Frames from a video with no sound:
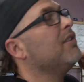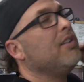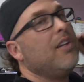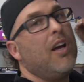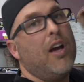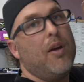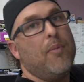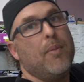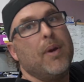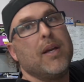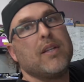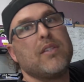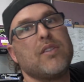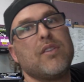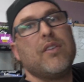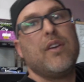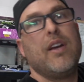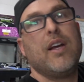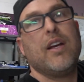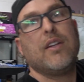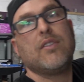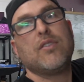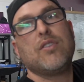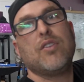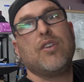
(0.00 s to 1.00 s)
don't mess
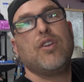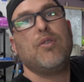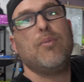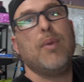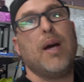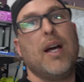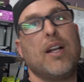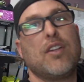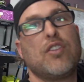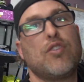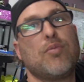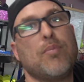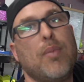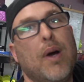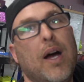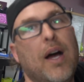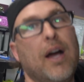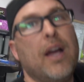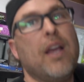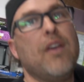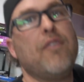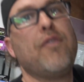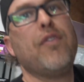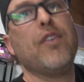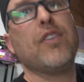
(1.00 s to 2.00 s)
around too much, but
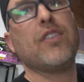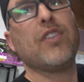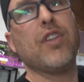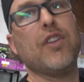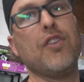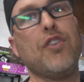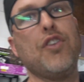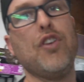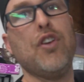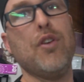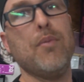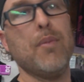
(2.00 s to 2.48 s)
if it's a new